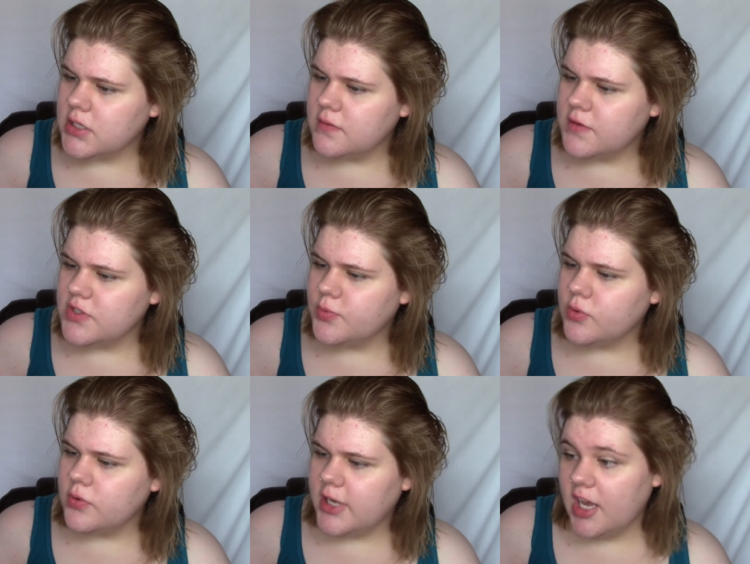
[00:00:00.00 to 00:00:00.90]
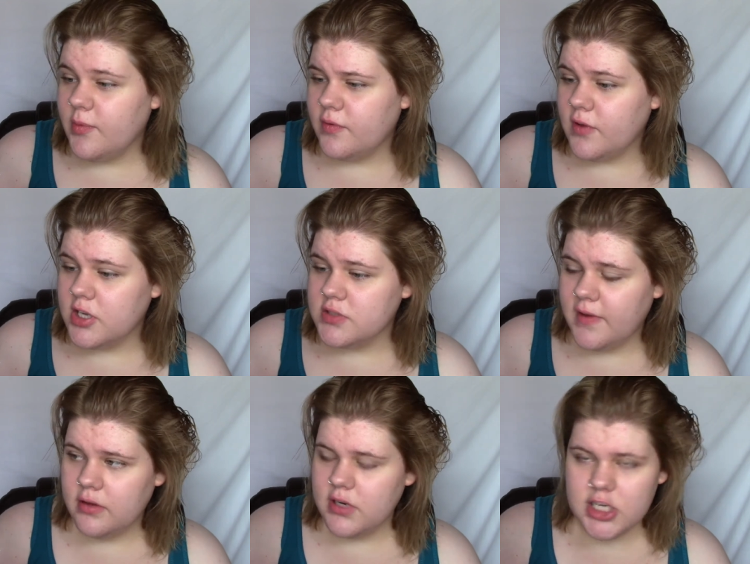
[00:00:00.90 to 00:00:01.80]
Invisible Camouflage
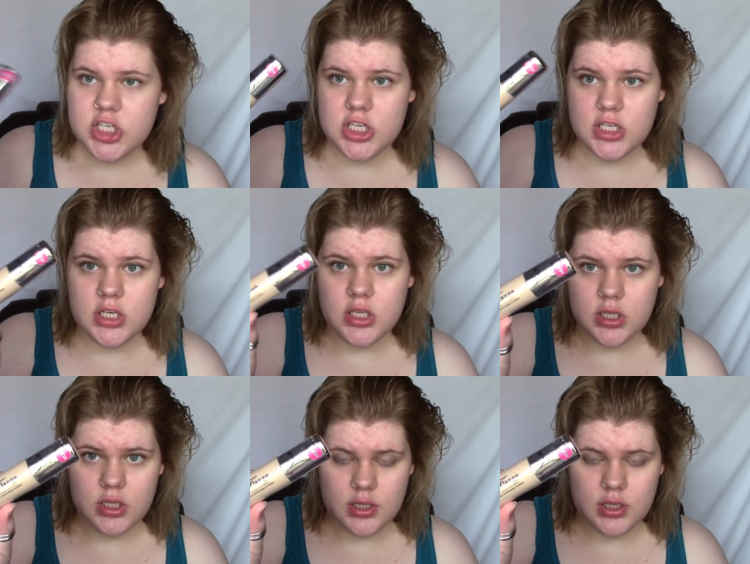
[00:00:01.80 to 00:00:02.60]
Foundation